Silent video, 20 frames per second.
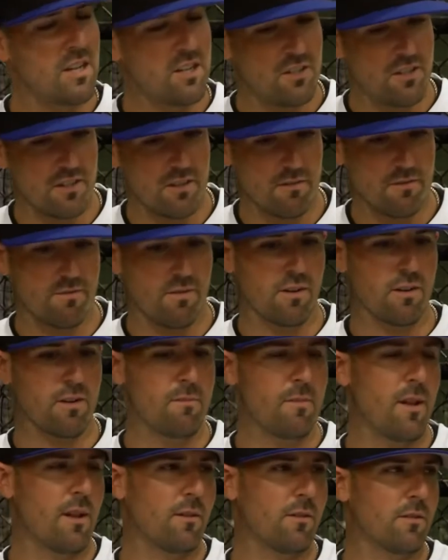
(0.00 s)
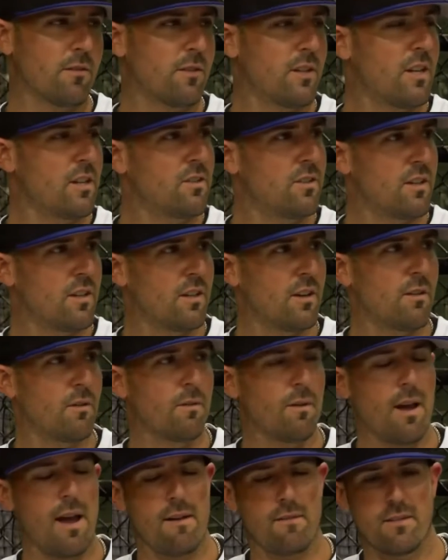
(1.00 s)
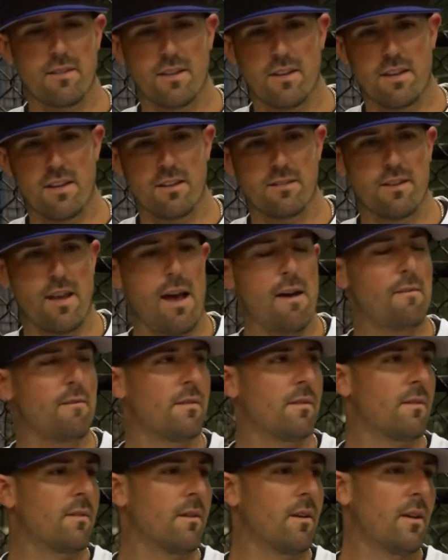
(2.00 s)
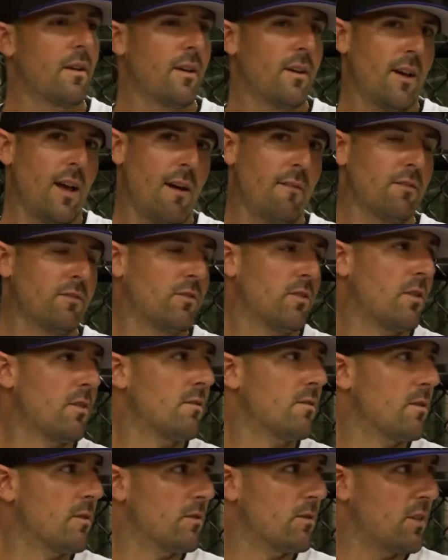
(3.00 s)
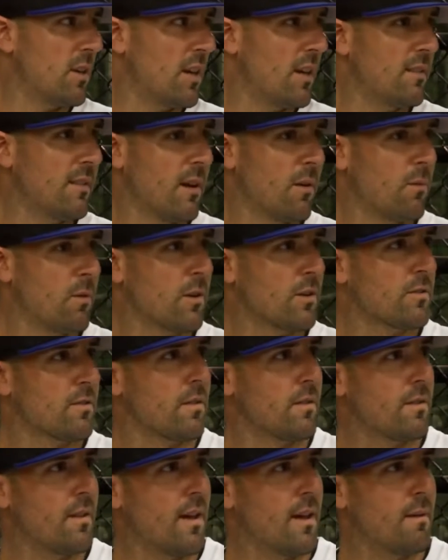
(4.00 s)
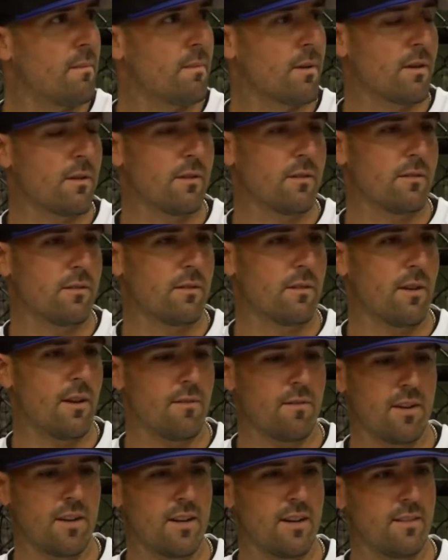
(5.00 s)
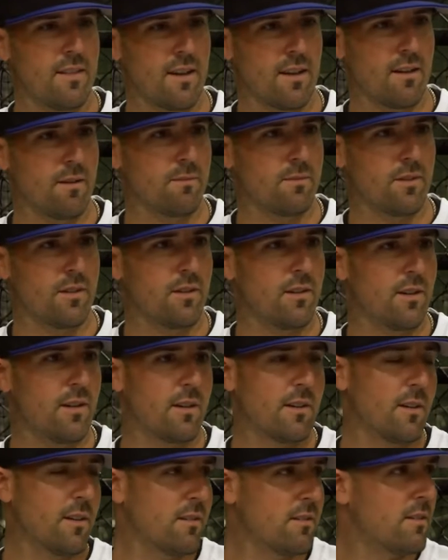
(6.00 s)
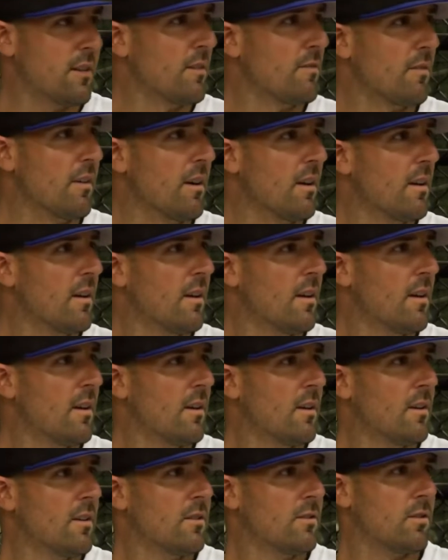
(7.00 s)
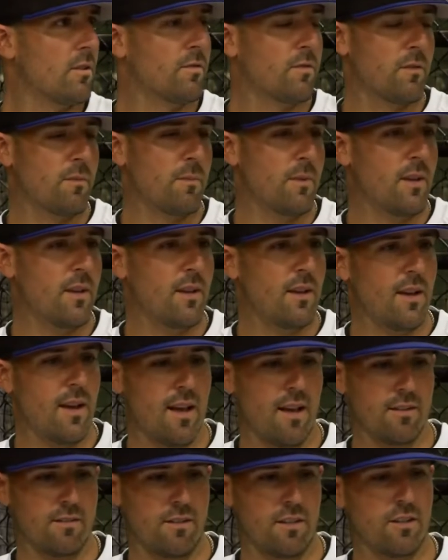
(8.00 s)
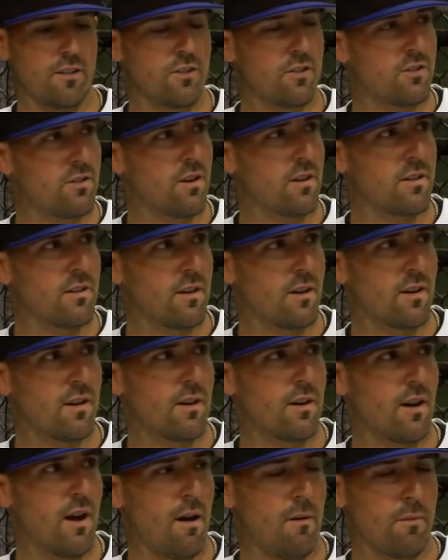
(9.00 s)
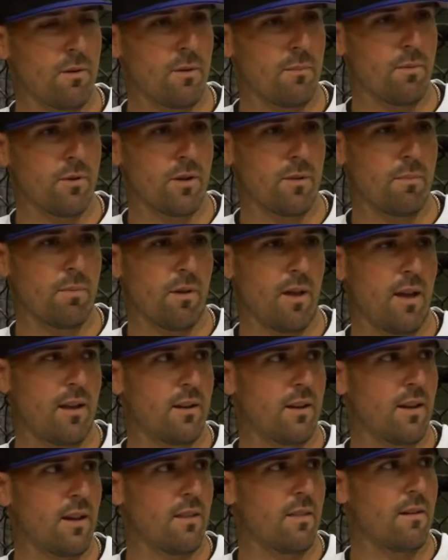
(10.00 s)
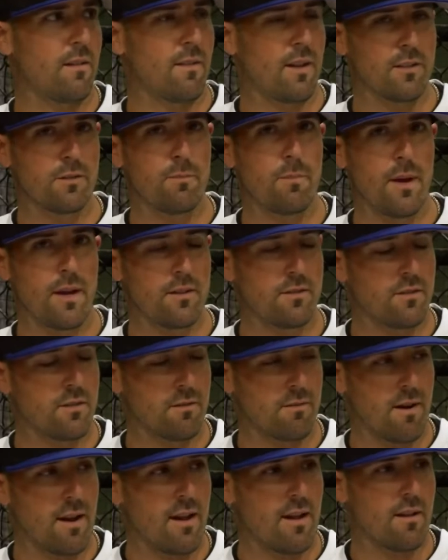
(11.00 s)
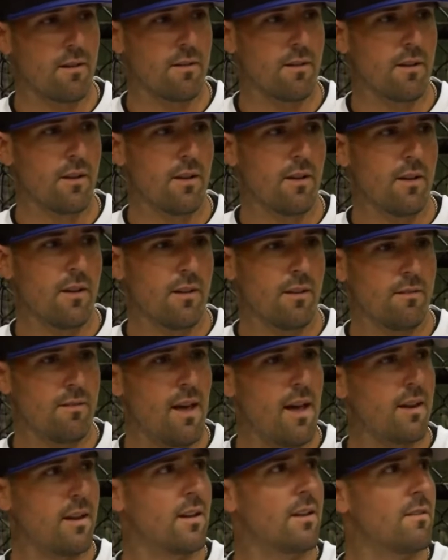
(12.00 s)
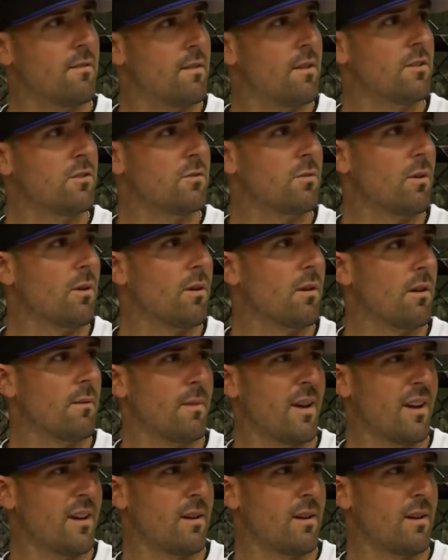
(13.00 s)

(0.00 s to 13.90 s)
Teaching the fundamentals, teaching, having the kids have a certain routine that works for them, because every kid that comes in here is different. So for me as the instructor, I want to put a plan together that's based around that individual.